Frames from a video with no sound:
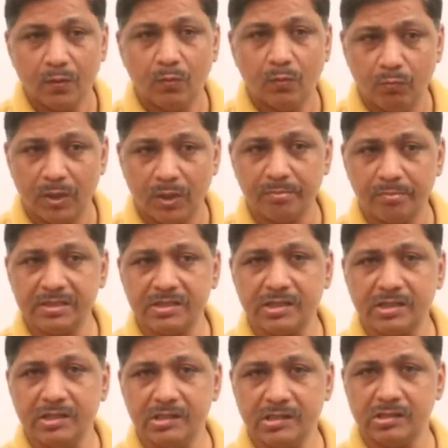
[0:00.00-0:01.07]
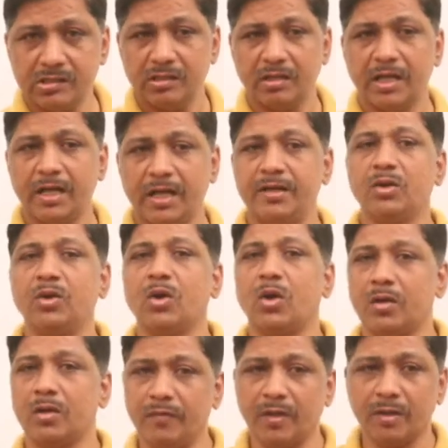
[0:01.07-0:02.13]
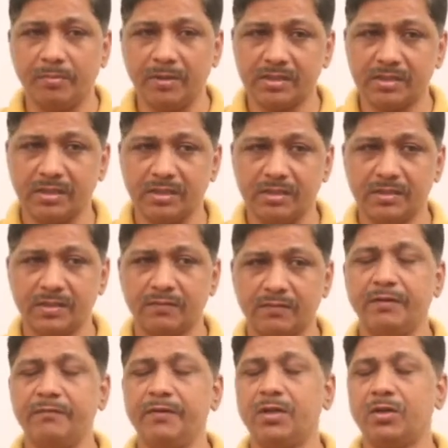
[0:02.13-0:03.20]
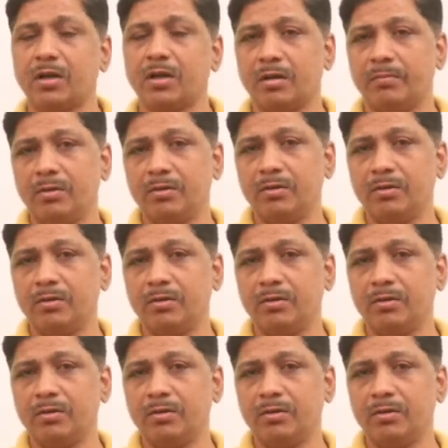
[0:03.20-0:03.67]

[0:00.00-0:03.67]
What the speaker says: Verbal skills and non-verbal skills. When we talk about